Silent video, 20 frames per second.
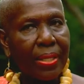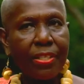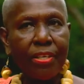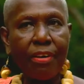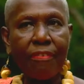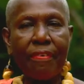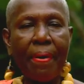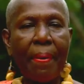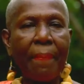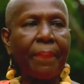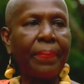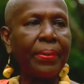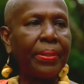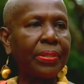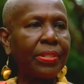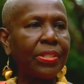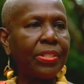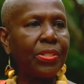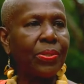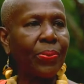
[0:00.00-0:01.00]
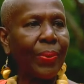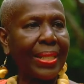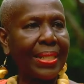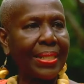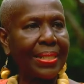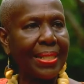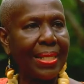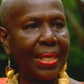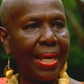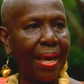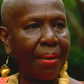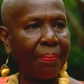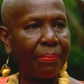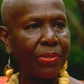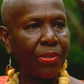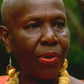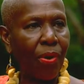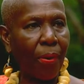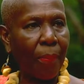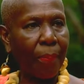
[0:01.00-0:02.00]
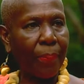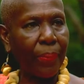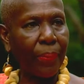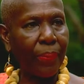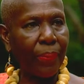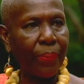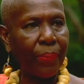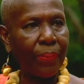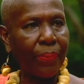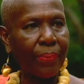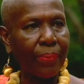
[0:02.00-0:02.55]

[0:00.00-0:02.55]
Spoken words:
November 20, I'm Scorpio.